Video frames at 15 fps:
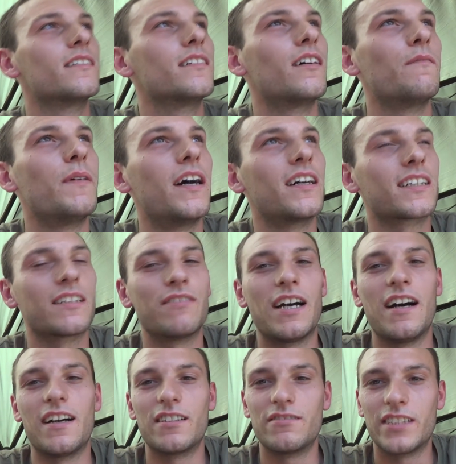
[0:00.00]
I might give
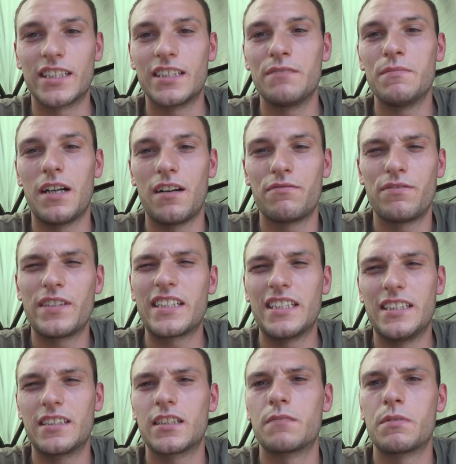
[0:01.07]
Howard a ring. I think
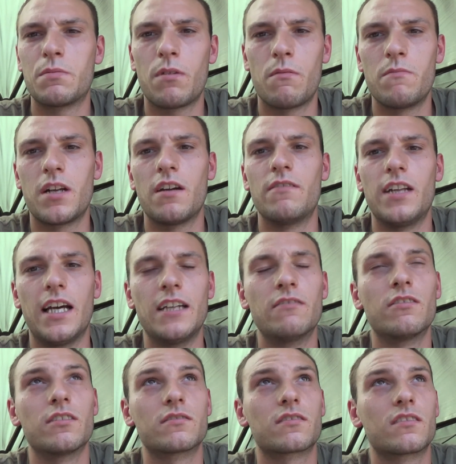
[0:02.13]
he's going to be popping over
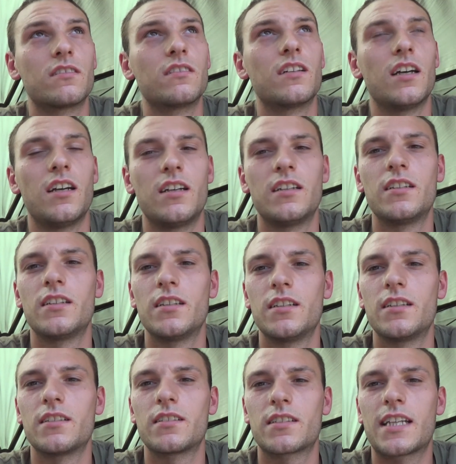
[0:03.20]
later on because
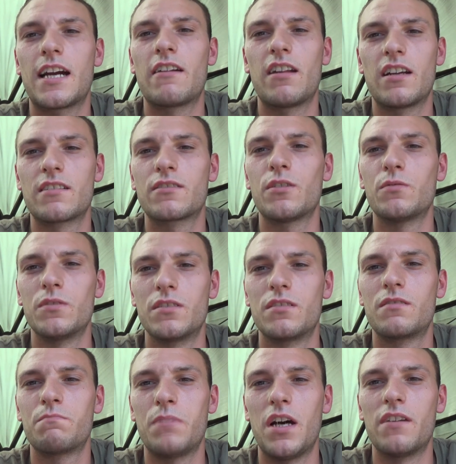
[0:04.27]
it's Caroline's
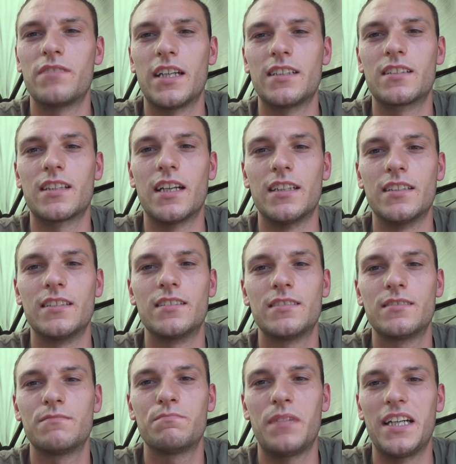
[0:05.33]
daughter's birthday today,
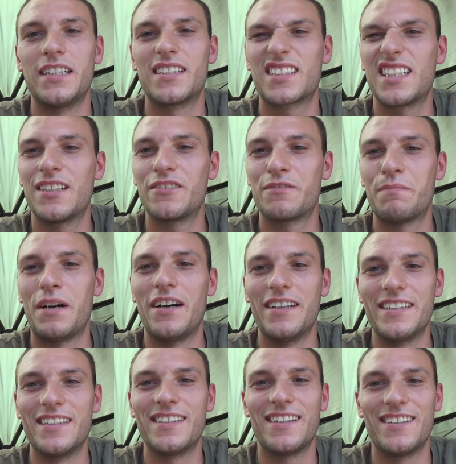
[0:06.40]
but it's a girls'
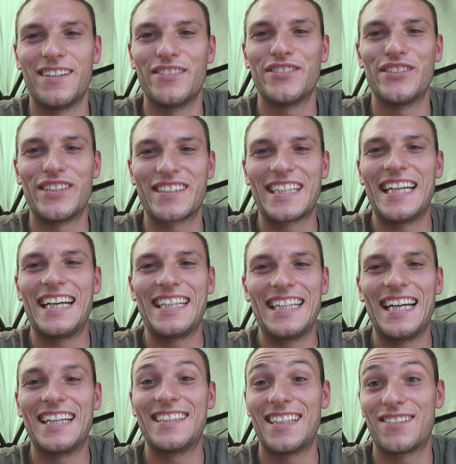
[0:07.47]
party, so I thought I'd get out of
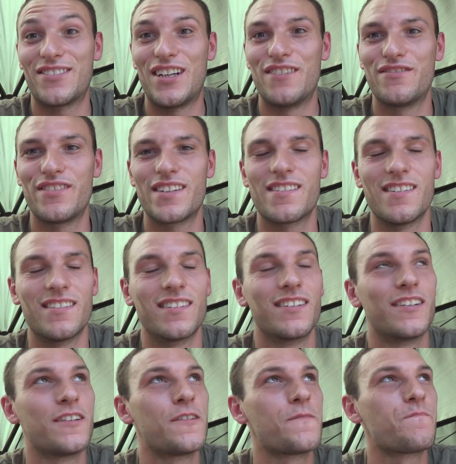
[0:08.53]
the house. That's why I'm fishing.
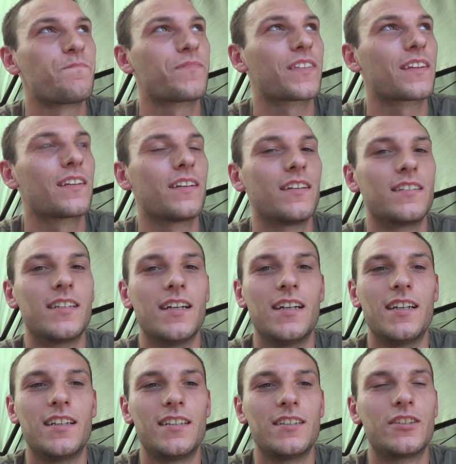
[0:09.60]
And
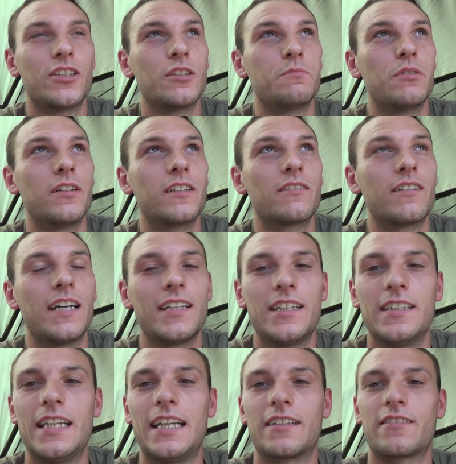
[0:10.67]
the 2 boys are out
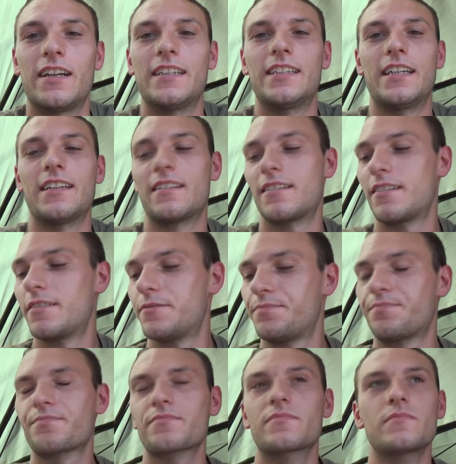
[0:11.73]
there, Nan and Grandad's.
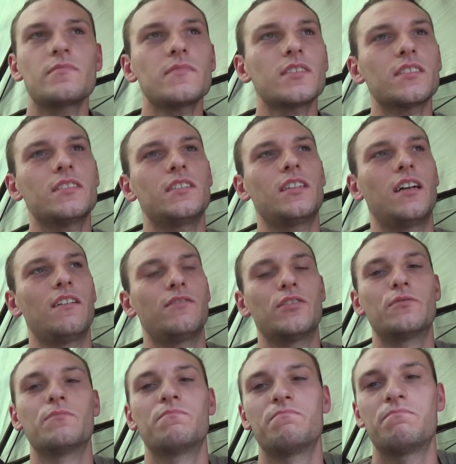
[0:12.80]
So I
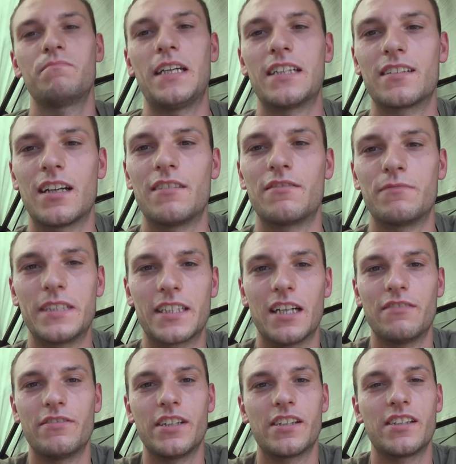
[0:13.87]
thought best time for me to go
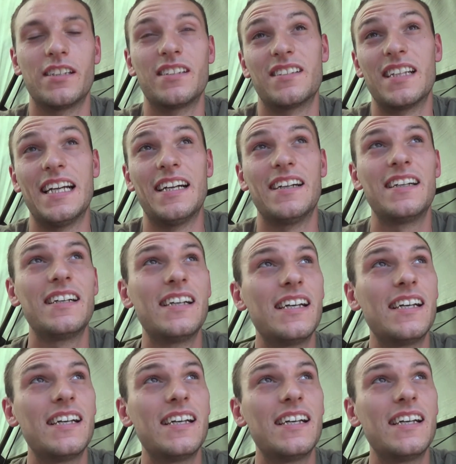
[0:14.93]
fishing is now.